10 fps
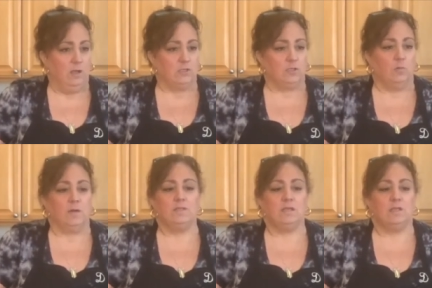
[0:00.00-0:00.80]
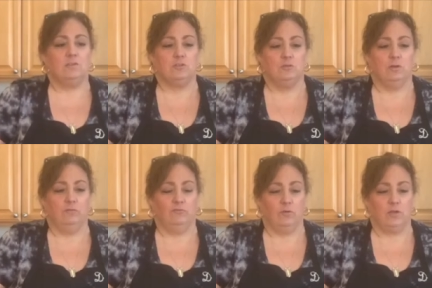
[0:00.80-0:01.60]
So you want it to get to
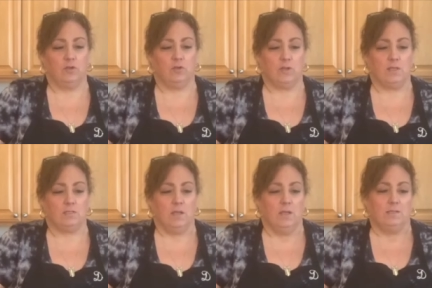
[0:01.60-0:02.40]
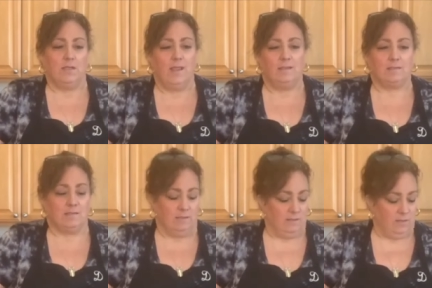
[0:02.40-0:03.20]
240 degrees.
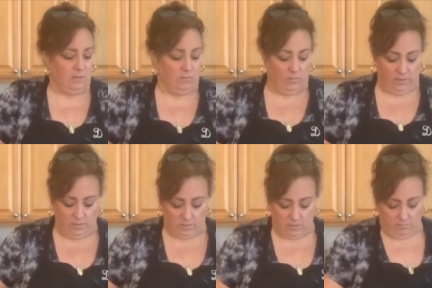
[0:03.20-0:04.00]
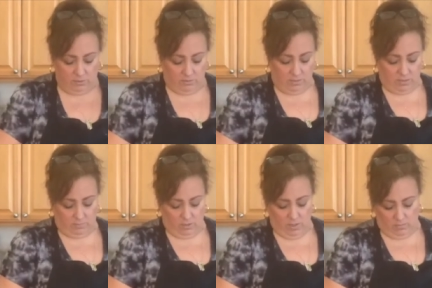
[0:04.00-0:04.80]
Takes, we want this to come to a
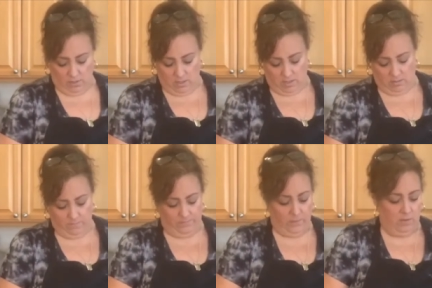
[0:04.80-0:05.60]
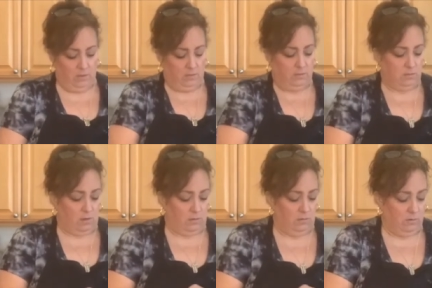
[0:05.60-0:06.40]
simmer here right now.
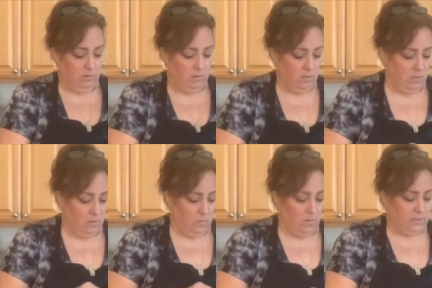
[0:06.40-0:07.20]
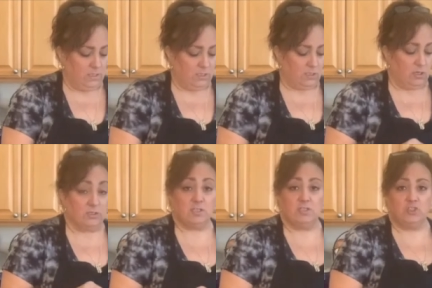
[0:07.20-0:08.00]
So once it
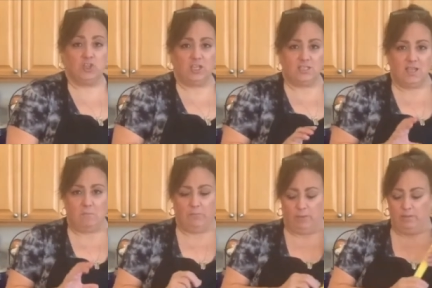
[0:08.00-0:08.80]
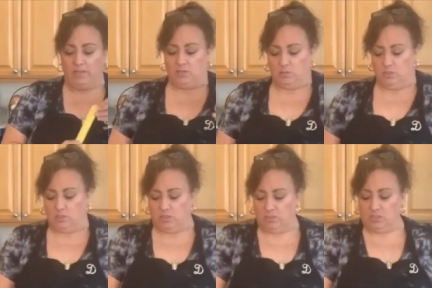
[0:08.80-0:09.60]
starts to just get bubbly, that's when you
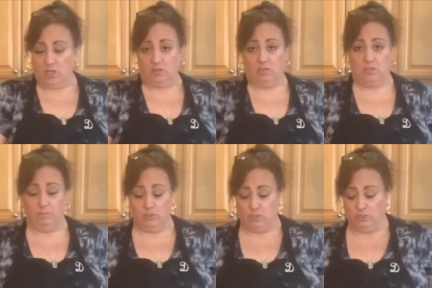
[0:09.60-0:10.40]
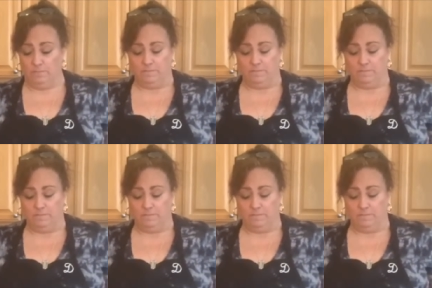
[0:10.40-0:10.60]
start to check the temperature.